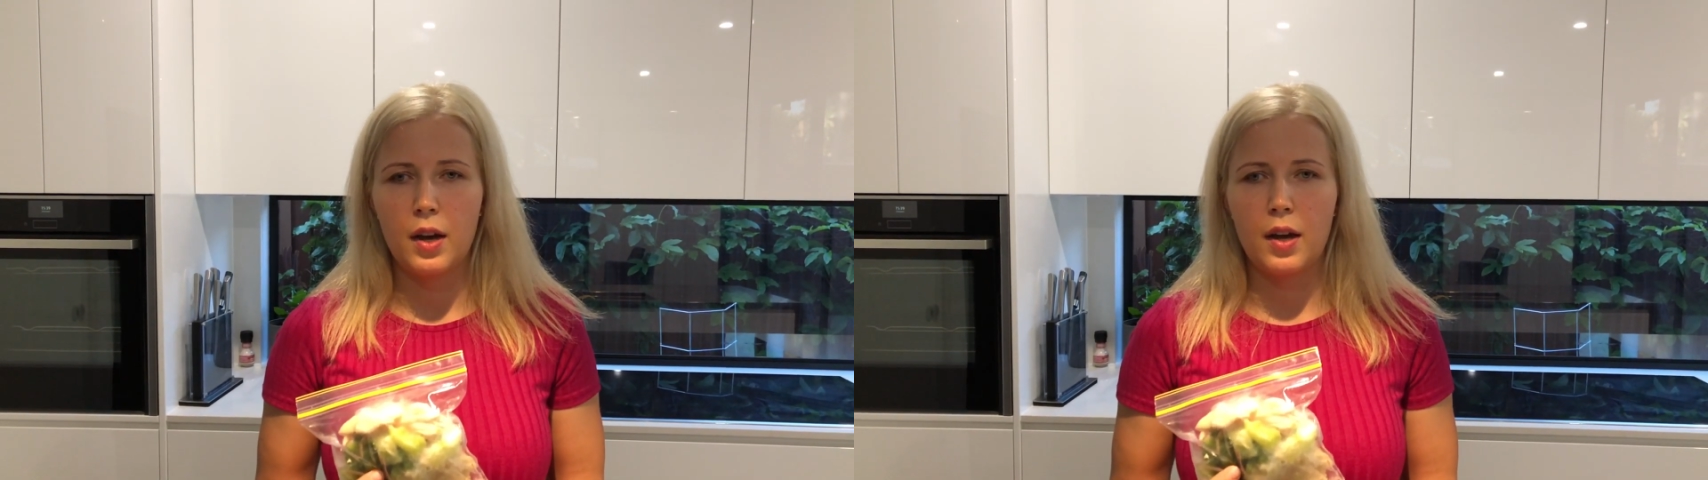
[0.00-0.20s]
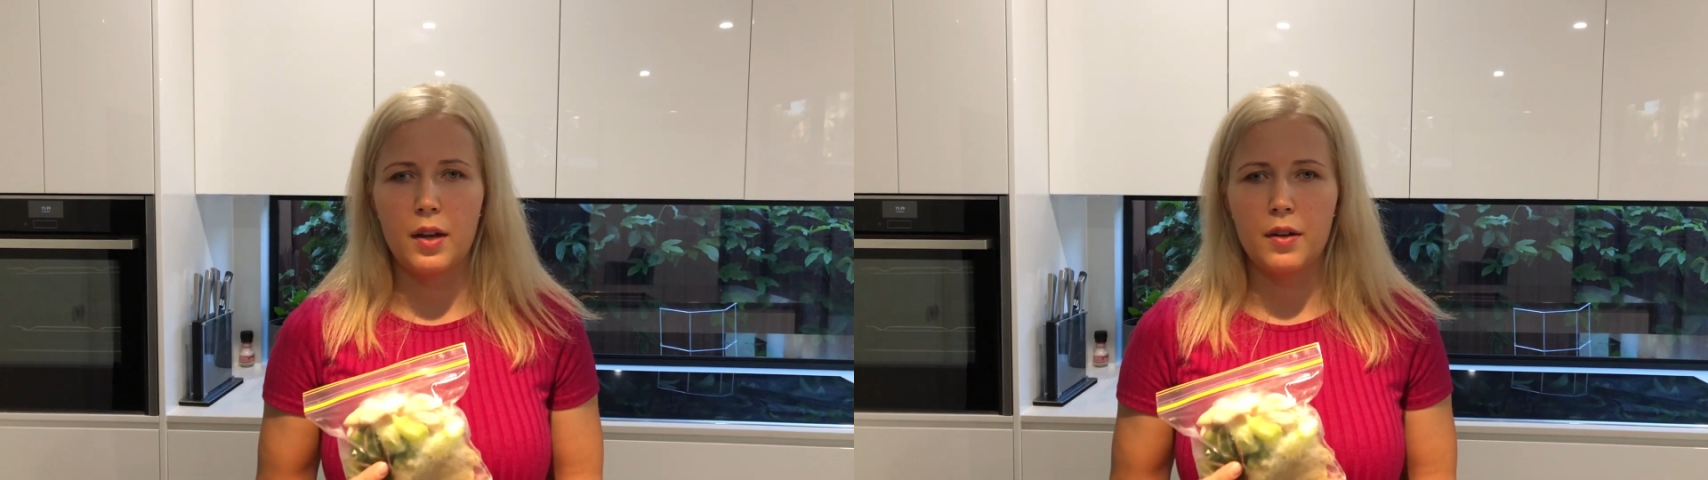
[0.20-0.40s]

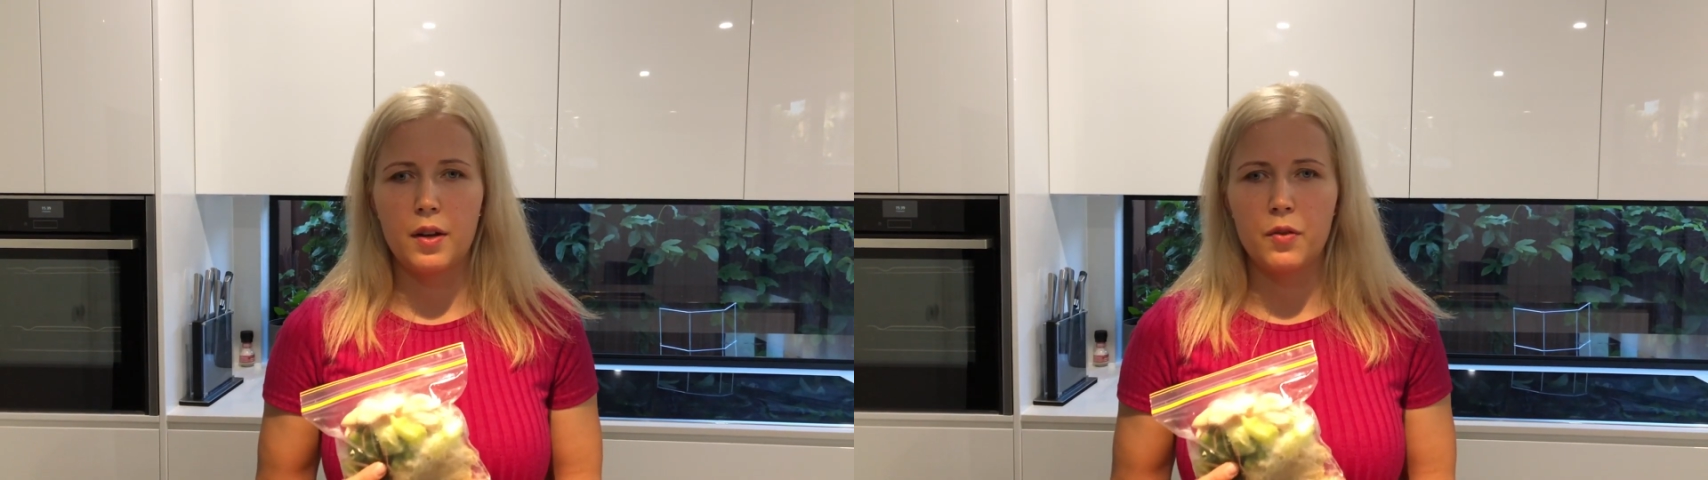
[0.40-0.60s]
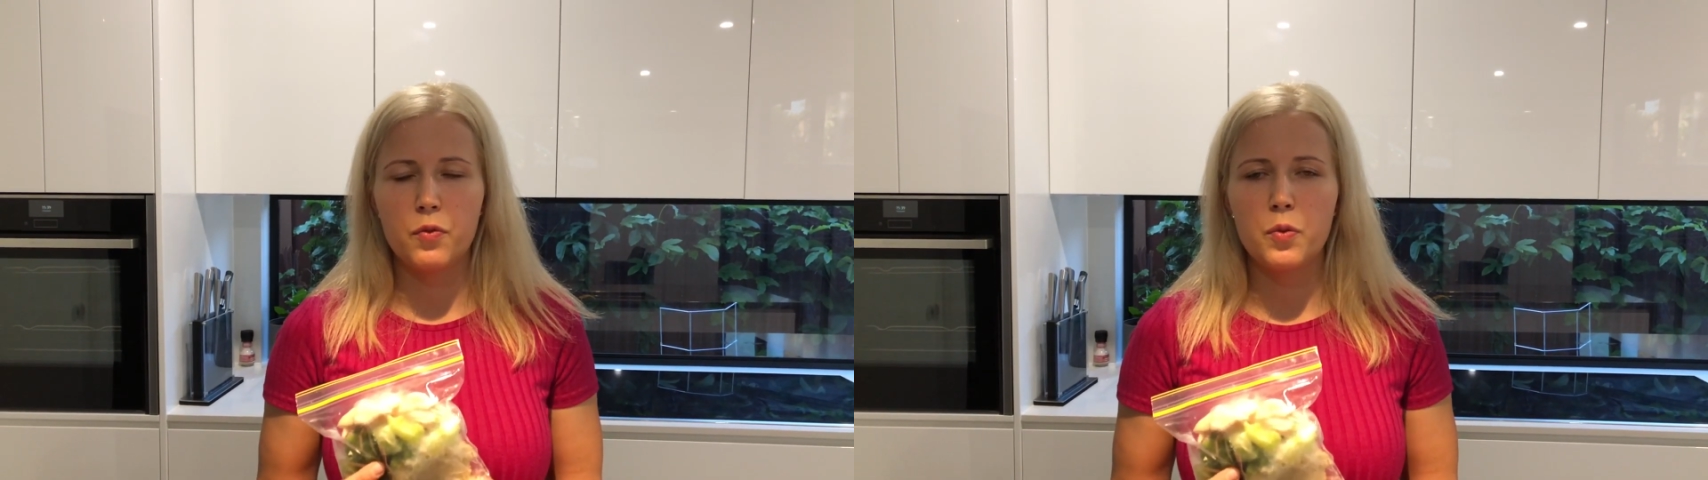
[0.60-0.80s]

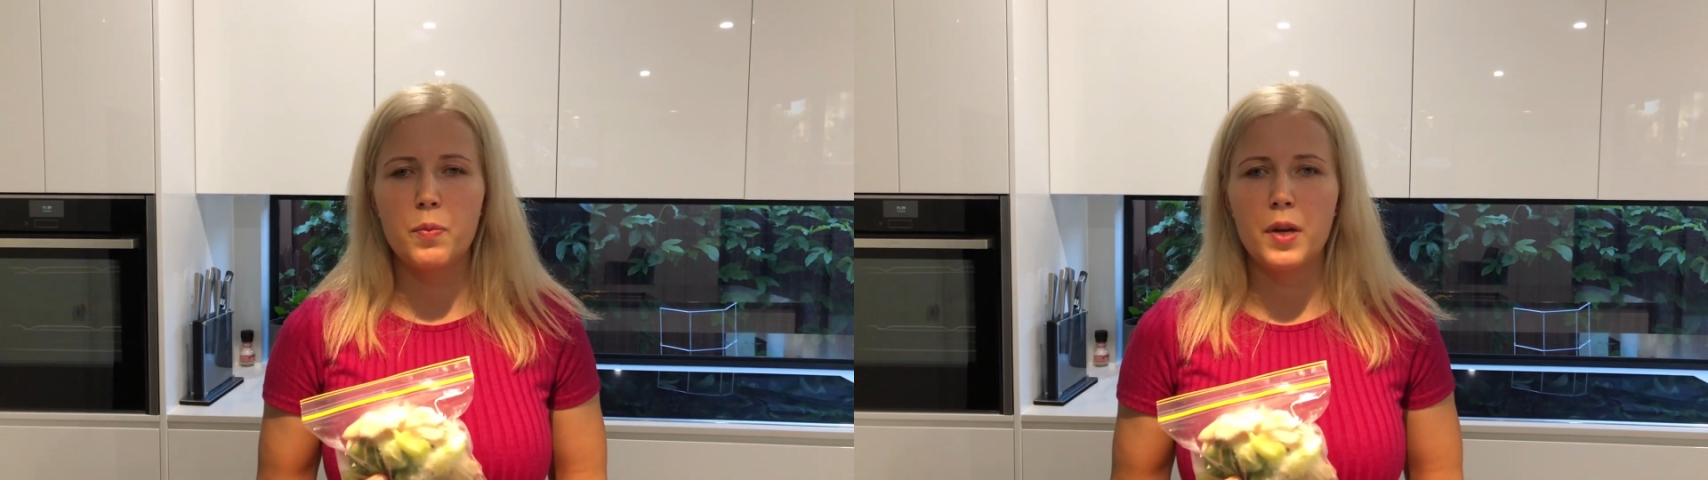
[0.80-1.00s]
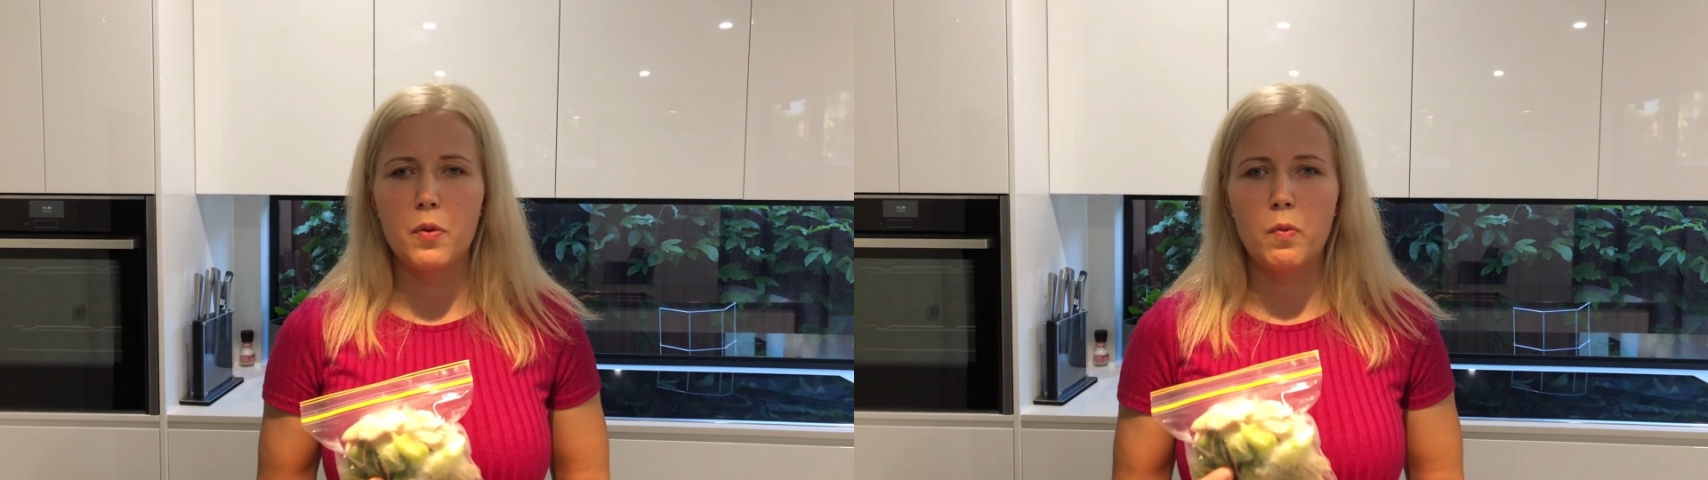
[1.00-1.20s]
and it
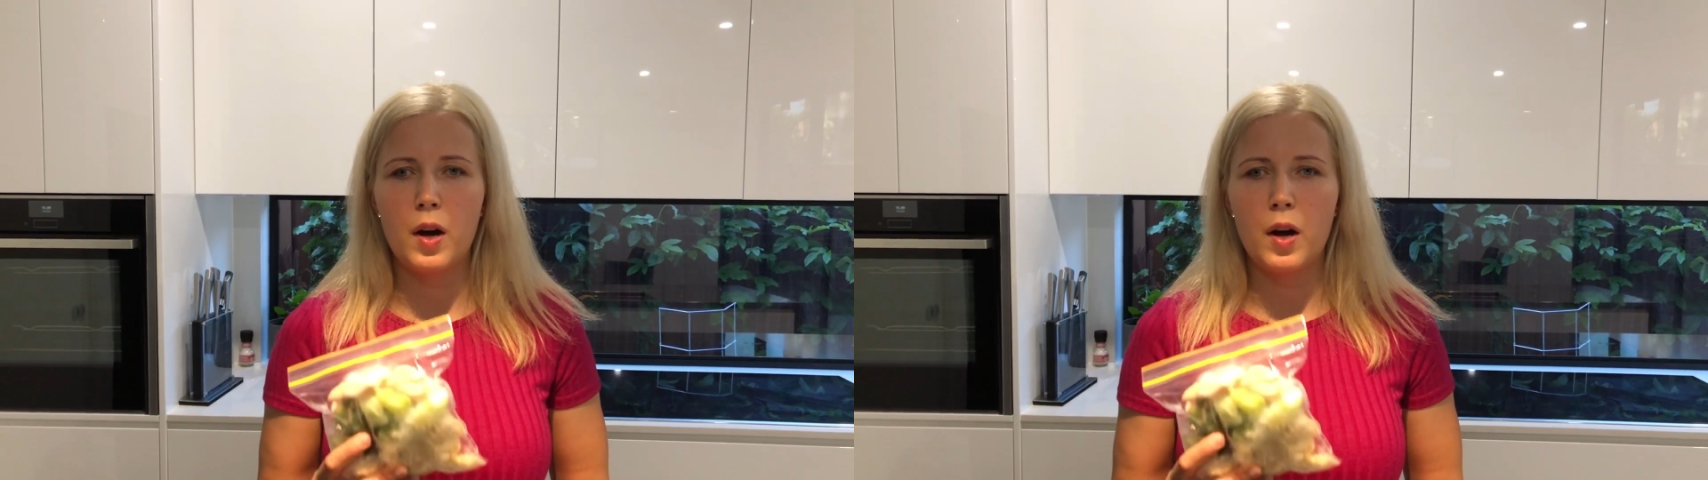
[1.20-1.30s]
would be